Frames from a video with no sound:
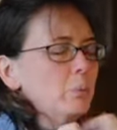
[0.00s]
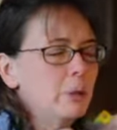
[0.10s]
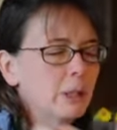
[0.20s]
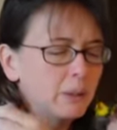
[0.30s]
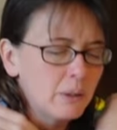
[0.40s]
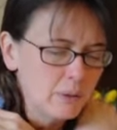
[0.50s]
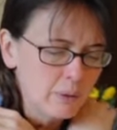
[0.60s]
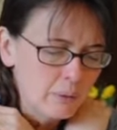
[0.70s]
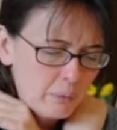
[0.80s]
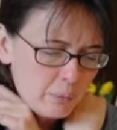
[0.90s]
me, you
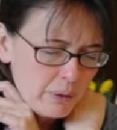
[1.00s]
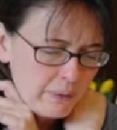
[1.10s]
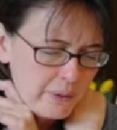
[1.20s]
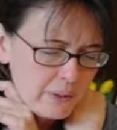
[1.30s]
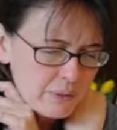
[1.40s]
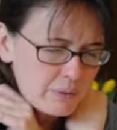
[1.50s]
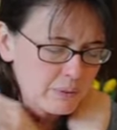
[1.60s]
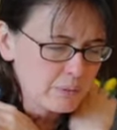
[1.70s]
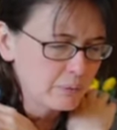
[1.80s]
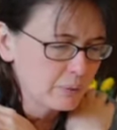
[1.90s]
know, when things,
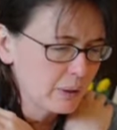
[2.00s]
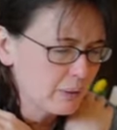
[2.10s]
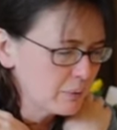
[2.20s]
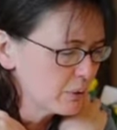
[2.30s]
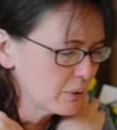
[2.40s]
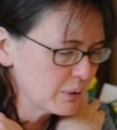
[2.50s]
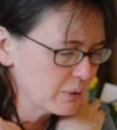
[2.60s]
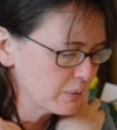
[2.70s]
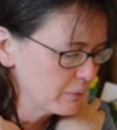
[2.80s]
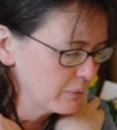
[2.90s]
you know, it's
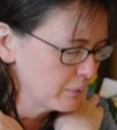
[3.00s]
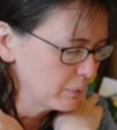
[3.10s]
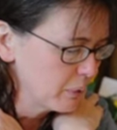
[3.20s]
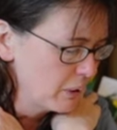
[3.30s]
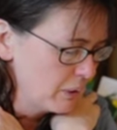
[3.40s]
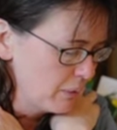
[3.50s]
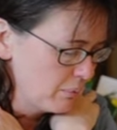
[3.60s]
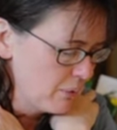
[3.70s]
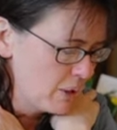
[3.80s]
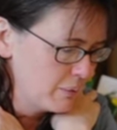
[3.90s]
just
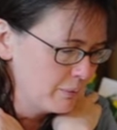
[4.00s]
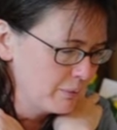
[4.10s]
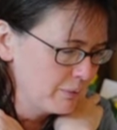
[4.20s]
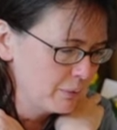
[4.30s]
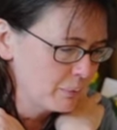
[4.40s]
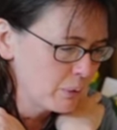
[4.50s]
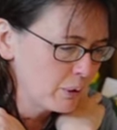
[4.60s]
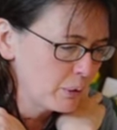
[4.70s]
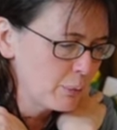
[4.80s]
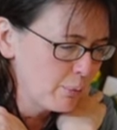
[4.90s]
Mom, I'm feeling
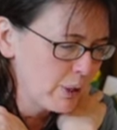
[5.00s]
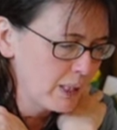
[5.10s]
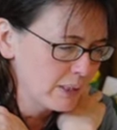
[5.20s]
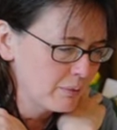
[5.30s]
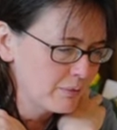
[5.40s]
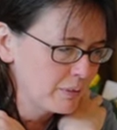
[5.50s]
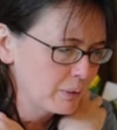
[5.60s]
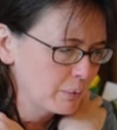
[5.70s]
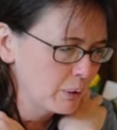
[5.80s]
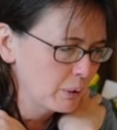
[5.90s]
really depressed. I'm
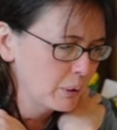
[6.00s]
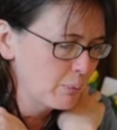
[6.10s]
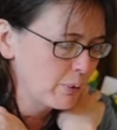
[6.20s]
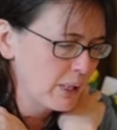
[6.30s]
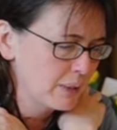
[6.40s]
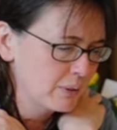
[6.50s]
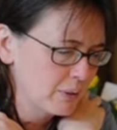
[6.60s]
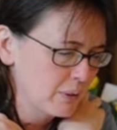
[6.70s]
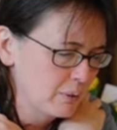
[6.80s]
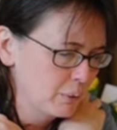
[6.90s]
feeling really depressed, you
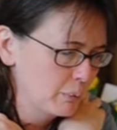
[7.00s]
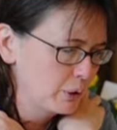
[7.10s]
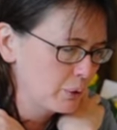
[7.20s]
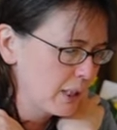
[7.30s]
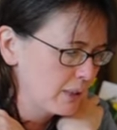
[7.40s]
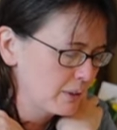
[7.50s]
know, and we try to